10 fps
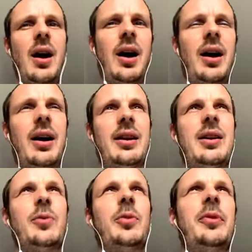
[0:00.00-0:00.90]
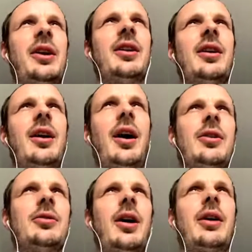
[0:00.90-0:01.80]
I think he would be a
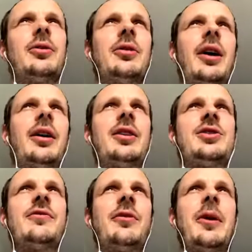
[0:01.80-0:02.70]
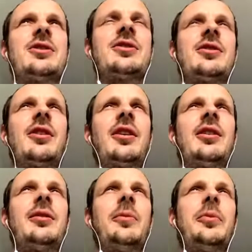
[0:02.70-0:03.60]
good addition for Manchester United.
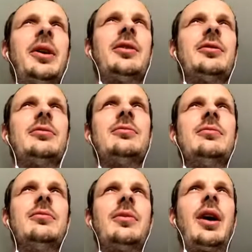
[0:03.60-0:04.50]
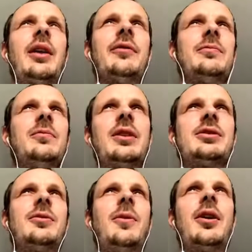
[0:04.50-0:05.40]
He will be a good kind of a
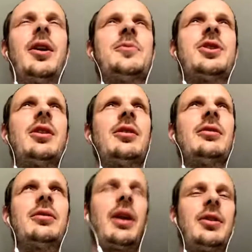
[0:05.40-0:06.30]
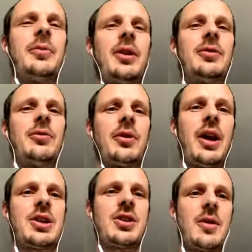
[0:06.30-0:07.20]
squad option, or it could be a good
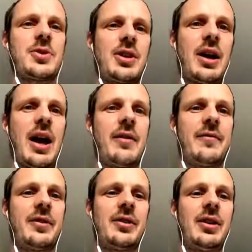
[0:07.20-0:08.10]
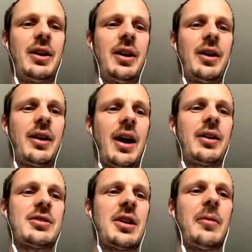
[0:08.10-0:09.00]
rotation option to have in
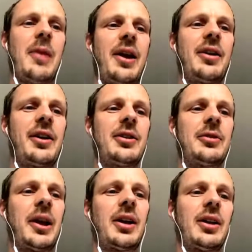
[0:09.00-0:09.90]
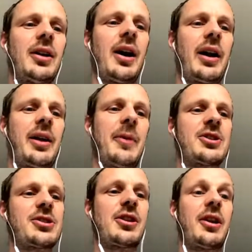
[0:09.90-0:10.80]
attack because he can play on either wing. And I think
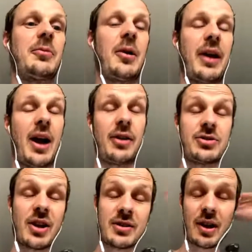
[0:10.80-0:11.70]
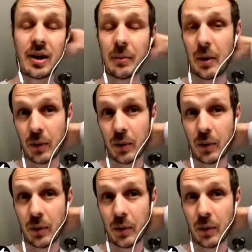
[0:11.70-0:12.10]
Manchester United probably are interested in him.